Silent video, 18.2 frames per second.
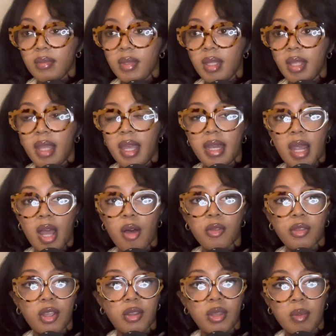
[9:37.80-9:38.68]
and
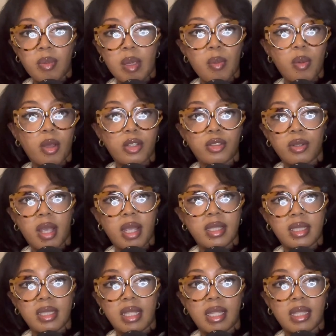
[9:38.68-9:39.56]
healthcare that people are
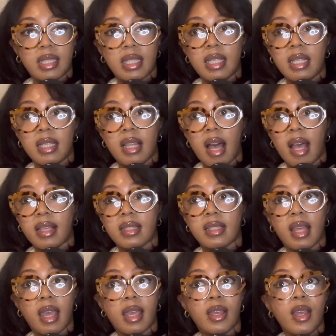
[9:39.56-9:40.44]
trying to get legalized,
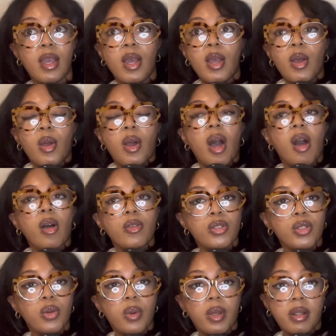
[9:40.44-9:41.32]

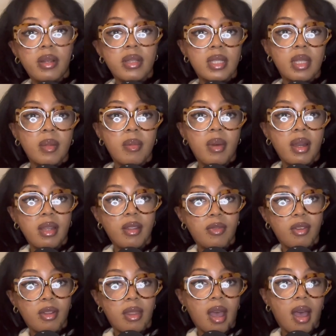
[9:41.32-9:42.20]
also, where is the money
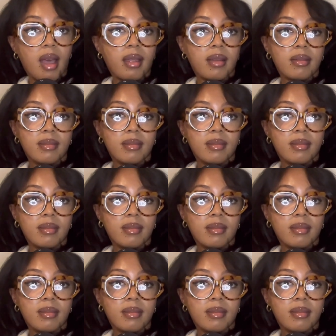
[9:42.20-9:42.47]
for that?